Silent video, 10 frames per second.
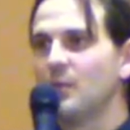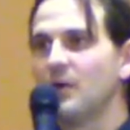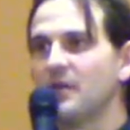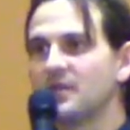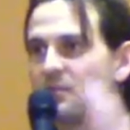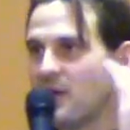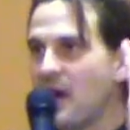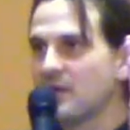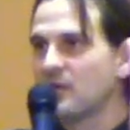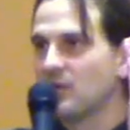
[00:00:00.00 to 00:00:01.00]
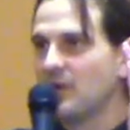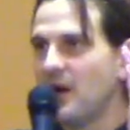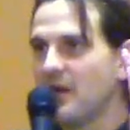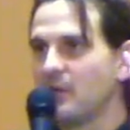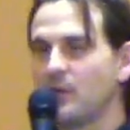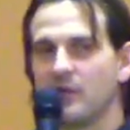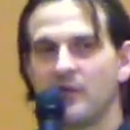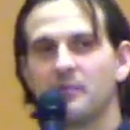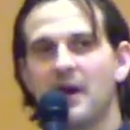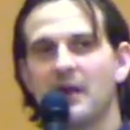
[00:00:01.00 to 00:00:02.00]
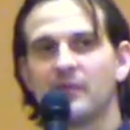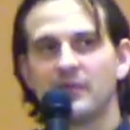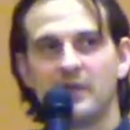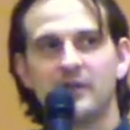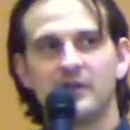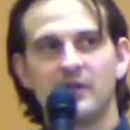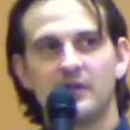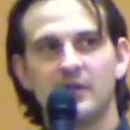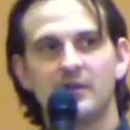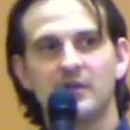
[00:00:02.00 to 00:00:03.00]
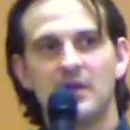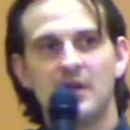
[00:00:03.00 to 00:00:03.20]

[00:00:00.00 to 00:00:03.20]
Well, this practical law that we live by for year and year and year,